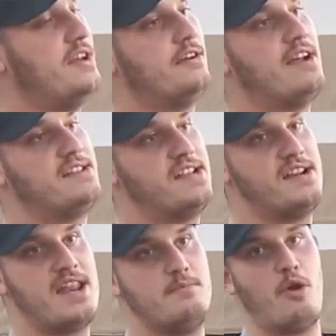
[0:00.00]
interested
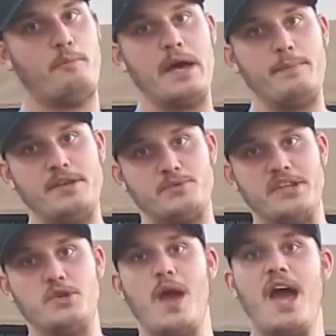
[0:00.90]
in any more puppies, we
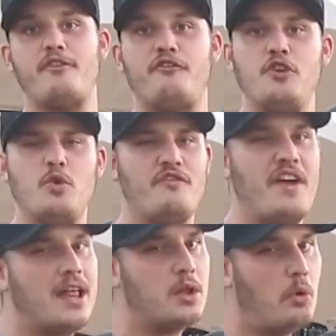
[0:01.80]
do have a few
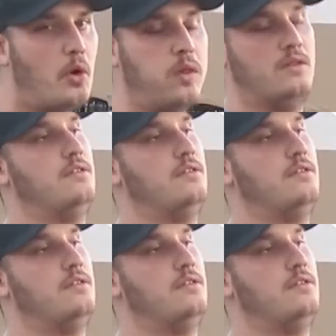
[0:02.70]
available.